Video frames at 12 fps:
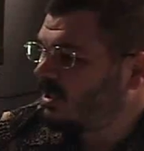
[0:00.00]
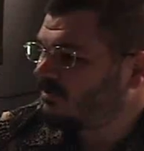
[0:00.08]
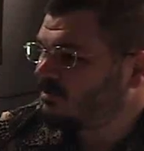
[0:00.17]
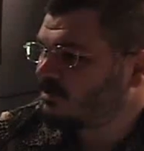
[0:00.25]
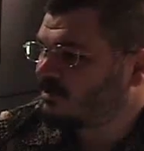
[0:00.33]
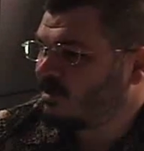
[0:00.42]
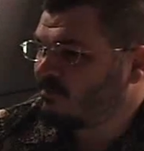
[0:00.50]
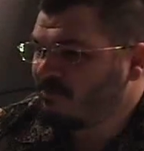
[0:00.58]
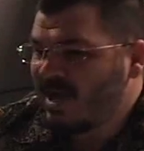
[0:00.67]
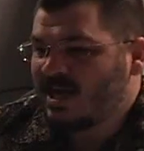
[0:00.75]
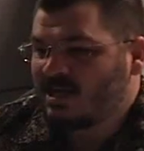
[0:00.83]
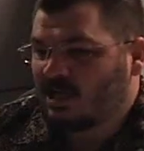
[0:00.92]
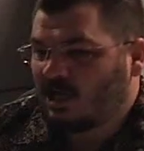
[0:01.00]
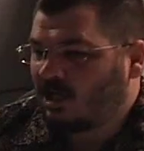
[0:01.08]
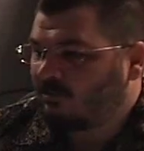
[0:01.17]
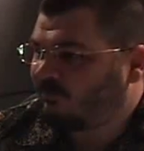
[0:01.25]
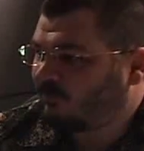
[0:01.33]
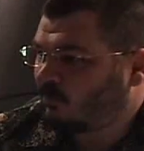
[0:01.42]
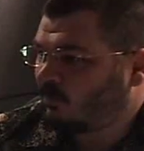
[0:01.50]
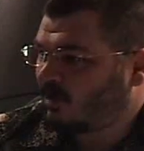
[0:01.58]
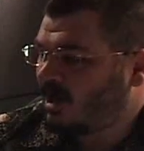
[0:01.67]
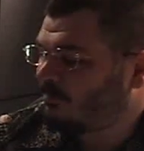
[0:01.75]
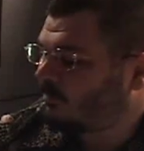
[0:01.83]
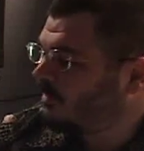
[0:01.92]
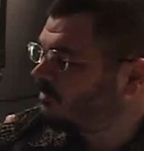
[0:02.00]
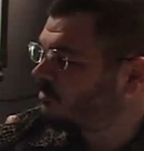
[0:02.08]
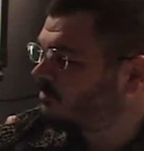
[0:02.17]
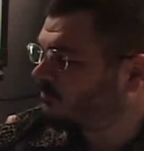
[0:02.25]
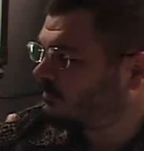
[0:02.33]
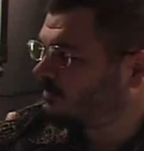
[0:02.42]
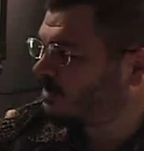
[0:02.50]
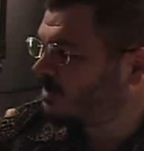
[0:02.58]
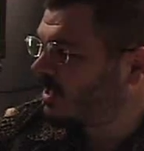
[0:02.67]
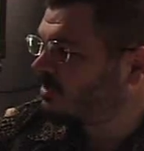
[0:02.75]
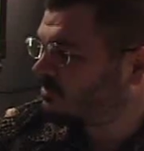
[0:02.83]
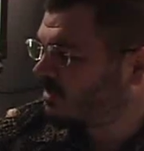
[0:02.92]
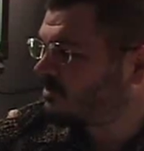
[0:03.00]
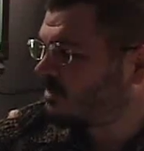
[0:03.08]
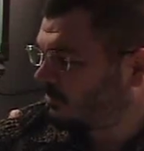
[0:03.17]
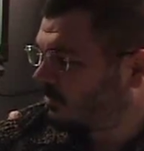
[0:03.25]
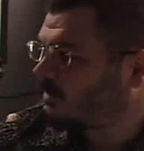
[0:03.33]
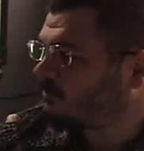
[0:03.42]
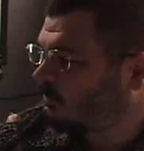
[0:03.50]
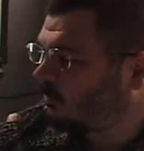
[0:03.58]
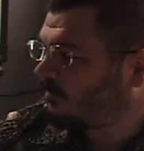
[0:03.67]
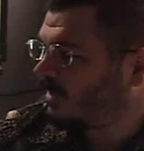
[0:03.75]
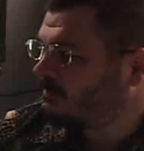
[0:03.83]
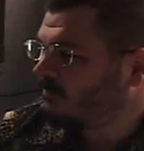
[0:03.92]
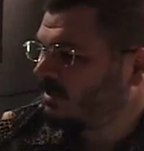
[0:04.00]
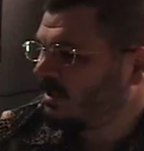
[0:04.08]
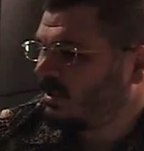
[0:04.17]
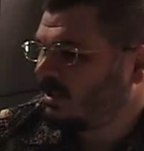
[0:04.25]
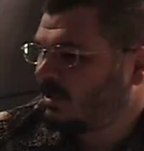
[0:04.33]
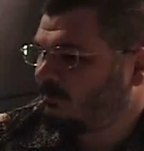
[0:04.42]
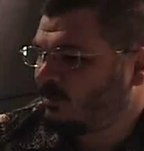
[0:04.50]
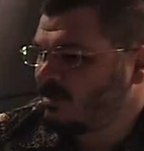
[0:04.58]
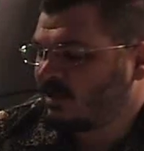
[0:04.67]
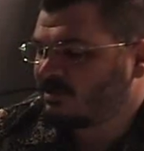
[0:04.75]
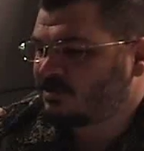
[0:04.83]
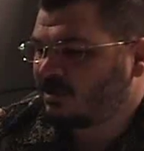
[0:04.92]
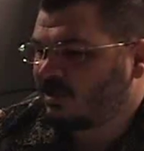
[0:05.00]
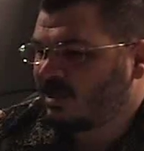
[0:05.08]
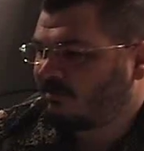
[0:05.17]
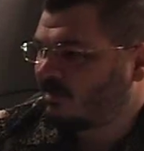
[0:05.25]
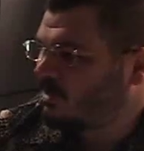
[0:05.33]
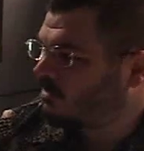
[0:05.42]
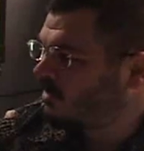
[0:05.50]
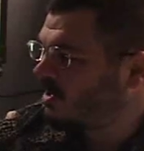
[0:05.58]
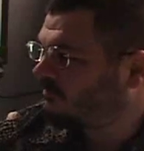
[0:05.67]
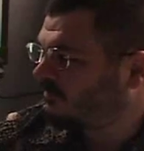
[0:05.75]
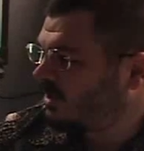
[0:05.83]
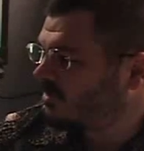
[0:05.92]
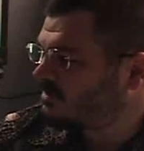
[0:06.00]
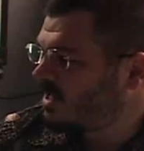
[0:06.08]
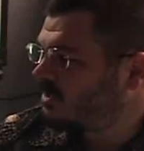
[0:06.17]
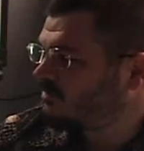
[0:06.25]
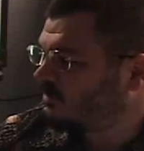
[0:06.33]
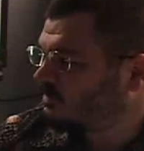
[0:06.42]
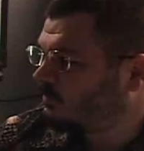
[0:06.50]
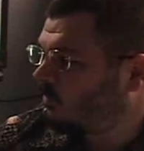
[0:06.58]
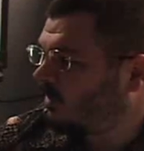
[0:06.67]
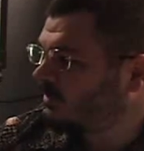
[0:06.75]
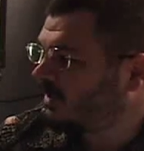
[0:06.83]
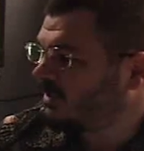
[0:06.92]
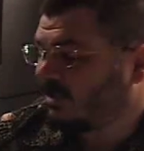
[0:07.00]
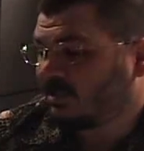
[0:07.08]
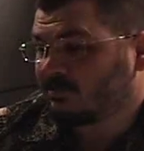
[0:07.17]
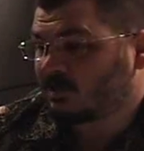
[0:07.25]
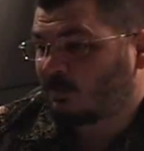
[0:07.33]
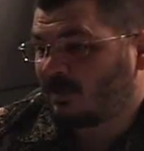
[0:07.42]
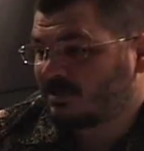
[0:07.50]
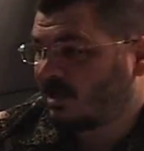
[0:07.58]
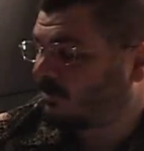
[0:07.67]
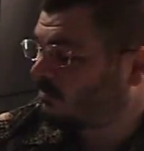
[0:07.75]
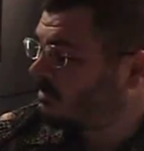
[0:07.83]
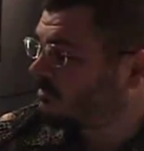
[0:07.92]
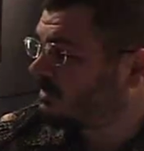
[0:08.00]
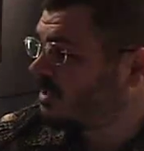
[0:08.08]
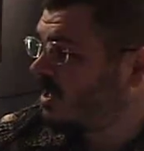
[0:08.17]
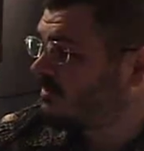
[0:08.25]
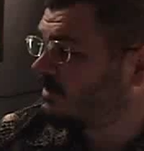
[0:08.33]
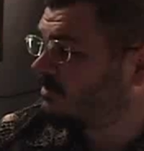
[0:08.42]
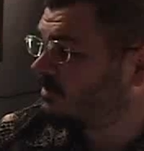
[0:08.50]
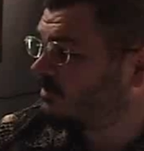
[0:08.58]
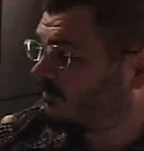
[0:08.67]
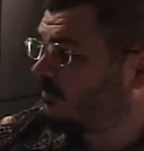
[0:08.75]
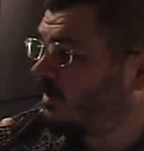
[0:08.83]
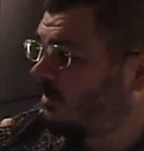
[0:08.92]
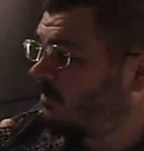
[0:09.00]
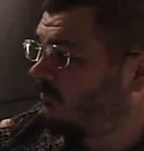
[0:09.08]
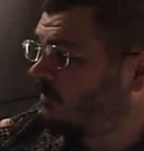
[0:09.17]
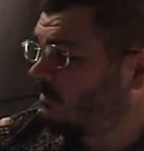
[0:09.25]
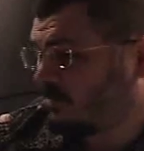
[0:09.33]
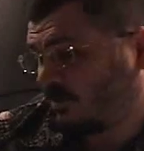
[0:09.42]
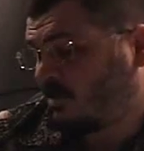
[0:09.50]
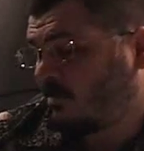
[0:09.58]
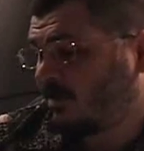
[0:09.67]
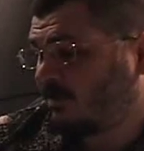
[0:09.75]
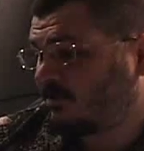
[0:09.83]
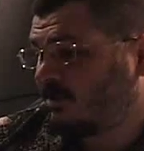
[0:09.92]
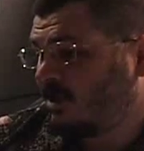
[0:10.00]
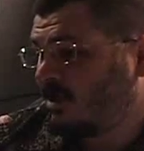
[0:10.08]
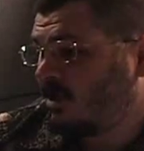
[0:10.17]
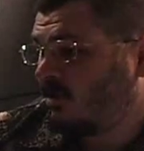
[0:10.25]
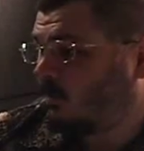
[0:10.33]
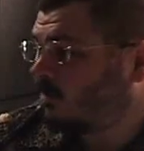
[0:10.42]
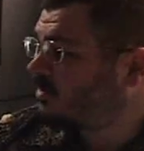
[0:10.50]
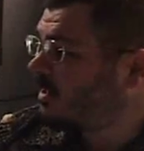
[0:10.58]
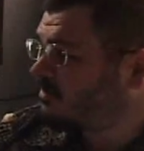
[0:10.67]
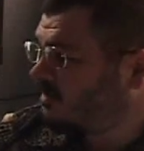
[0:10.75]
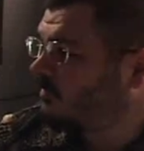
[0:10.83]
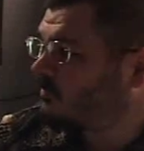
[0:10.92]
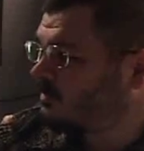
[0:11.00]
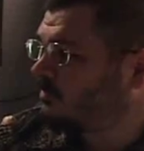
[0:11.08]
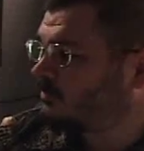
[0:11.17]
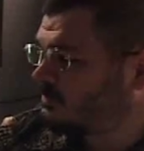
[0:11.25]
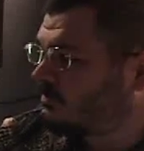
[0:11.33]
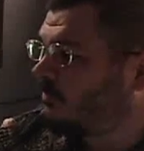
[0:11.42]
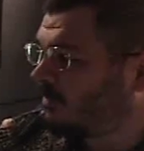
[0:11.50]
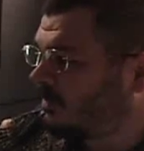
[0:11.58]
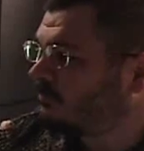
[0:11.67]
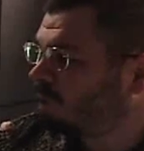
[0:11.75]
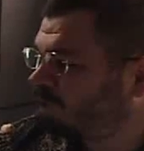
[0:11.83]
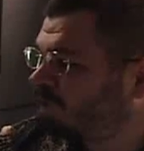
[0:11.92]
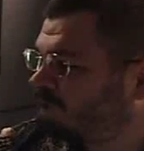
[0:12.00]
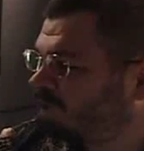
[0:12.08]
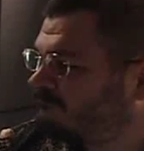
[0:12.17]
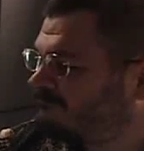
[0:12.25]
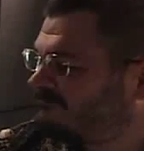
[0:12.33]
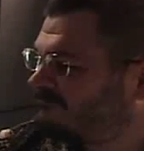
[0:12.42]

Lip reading: This is the main hub for operations for the United States Antarctic Program. Pretty much every aircraft flies down to this point and then spreads out across the continent to different various areas where scientific research is going on.